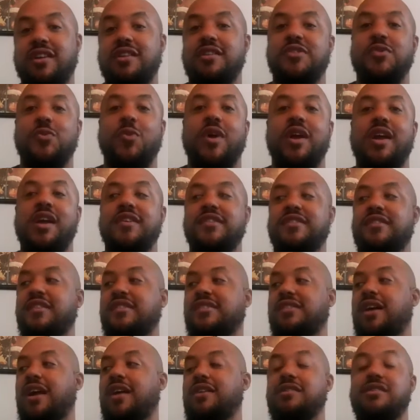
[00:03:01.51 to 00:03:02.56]
in his ways, and it's
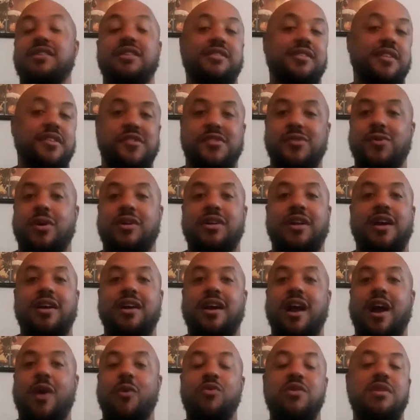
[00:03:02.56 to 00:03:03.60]
like, look, this is all I
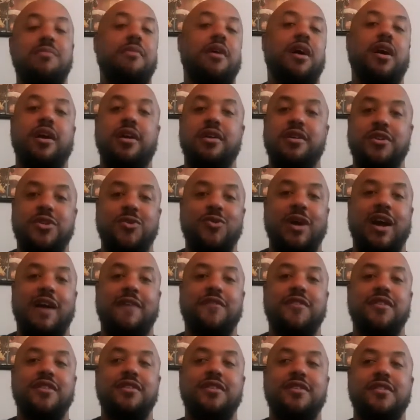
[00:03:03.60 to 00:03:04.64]
got. What am I gonna do
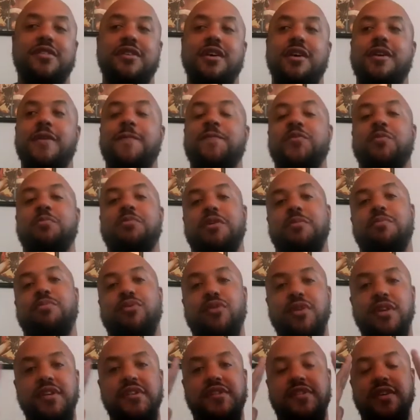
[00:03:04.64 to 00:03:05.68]
after this? But
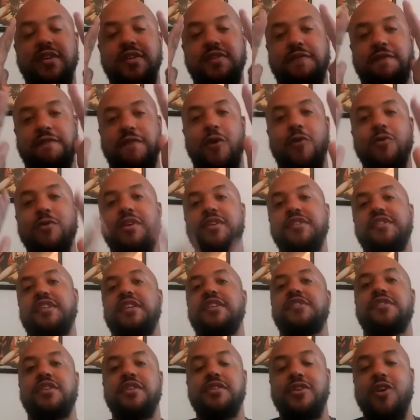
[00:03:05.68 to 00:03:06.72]
Priest is focused.
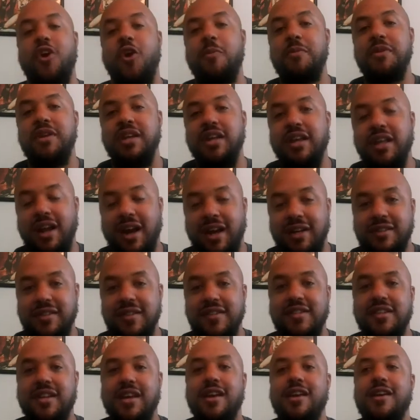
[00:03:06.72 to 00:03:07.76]
He's determined to get out
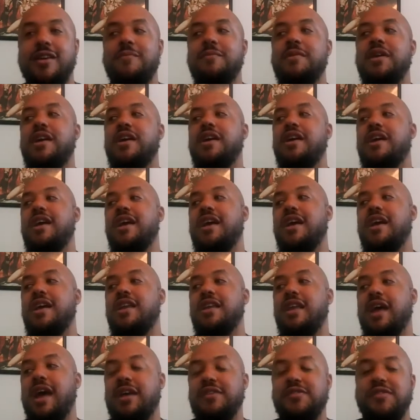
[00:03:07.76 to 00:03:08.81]
this game, and
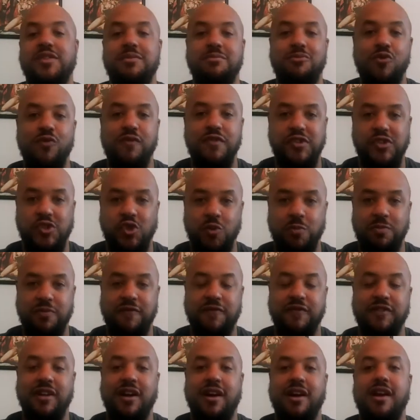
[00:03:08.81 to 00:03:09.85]
that's the movie
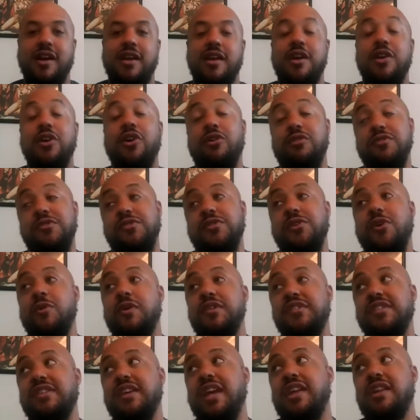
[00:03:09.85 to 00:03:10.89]
Superfly. And also
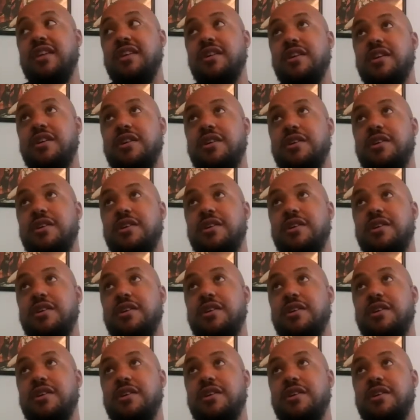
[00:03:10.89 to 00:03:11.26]
his lady,